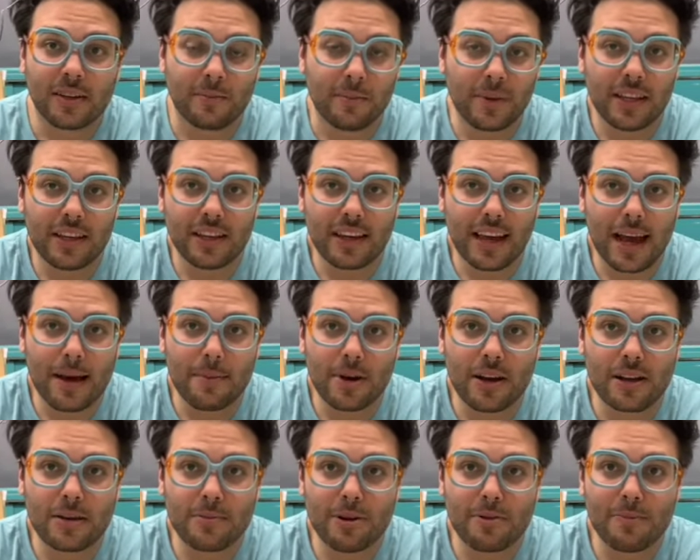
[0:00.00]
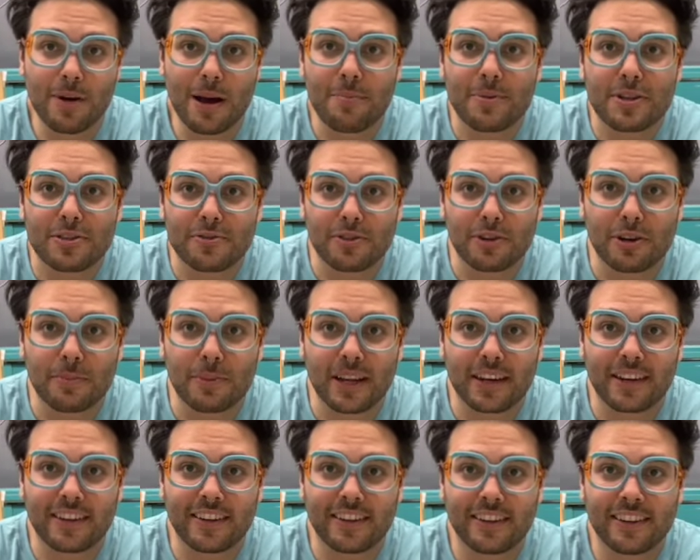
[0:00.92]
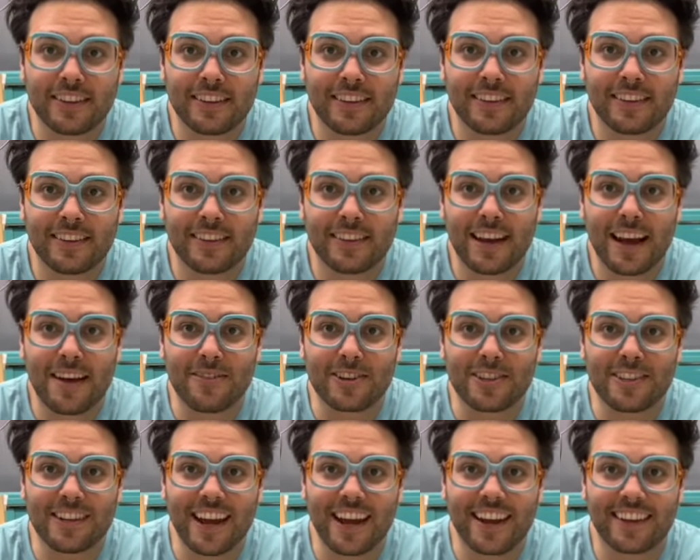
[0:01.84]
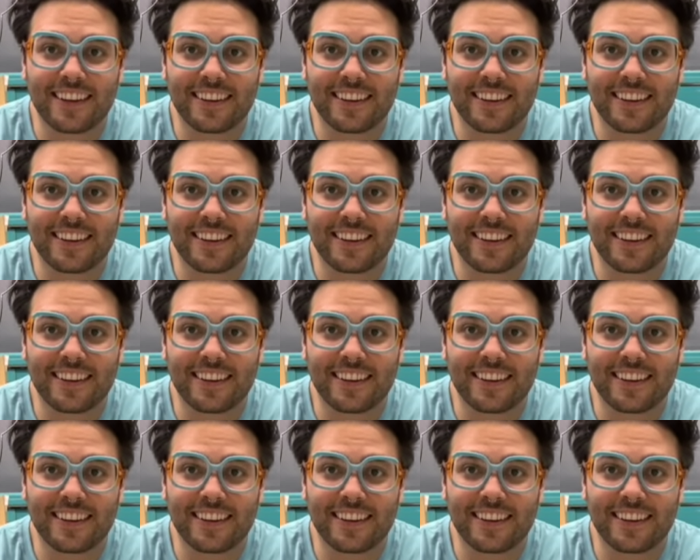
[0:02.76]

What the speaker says: me gab on about puppets for a bit. Have a good day.